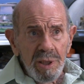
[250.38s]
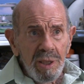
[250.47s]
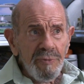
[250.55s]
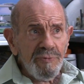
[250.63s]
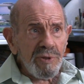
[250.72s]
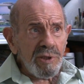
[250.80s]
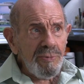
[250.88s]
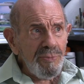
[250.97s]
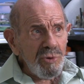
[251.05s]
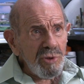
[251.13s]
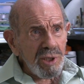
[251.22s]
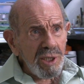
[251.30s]
If the
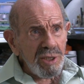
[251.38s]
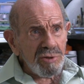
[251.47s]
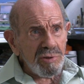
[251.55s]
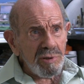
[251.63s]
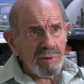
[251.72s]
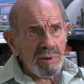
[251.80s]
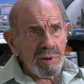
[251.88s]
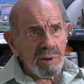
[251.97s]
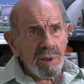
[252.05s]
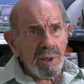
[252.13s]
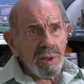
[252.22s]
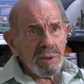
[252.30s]

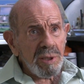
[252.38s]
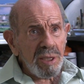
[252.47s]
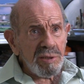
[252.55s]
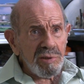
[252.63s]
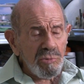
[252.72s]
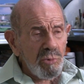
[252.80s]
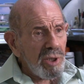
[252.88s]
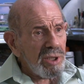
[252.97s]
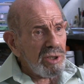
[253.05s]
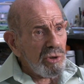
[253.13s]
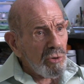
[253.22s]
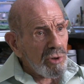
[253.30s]
communication takes
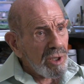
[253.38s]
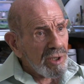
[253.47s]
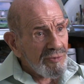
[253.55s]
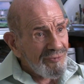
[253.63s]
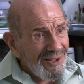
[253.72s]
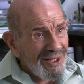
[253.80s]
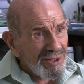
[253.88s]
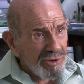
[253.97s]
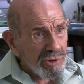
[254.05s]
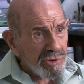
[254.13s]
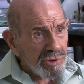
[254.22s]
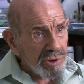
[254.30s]
away your
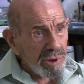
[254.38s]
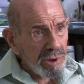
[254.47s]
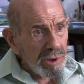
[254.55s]
advantage,